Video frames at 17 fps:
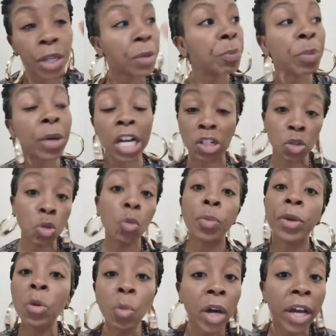because you've
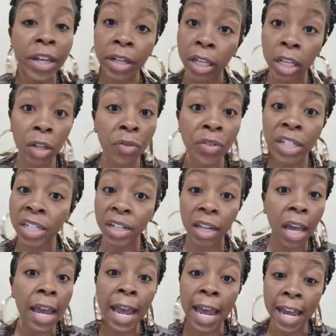been wanting to get rid of
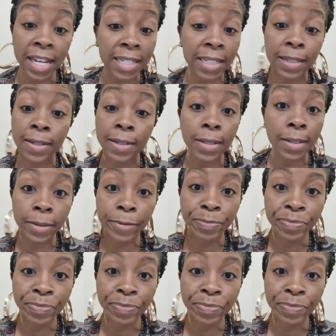their asses.